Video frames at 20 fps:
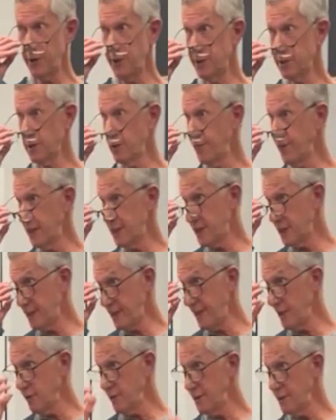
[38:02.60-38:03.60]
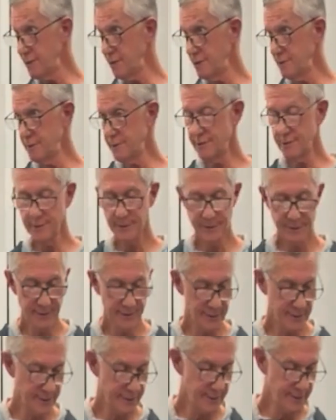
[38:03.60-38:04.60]
is a vegetarian.
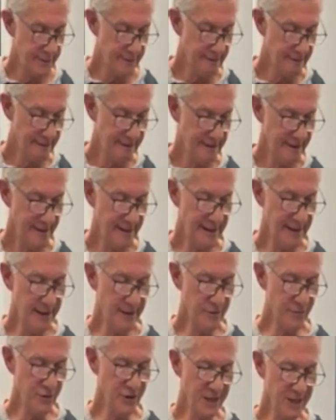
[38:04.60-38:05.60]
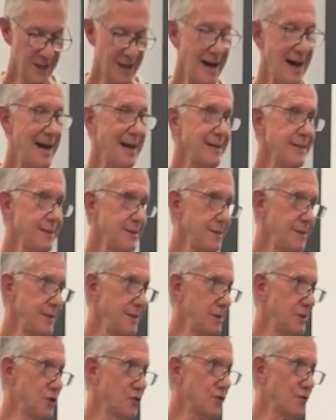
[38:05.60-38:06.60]
Every lion
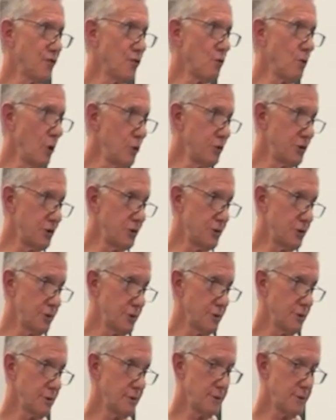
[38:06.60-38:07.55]
is ferocious.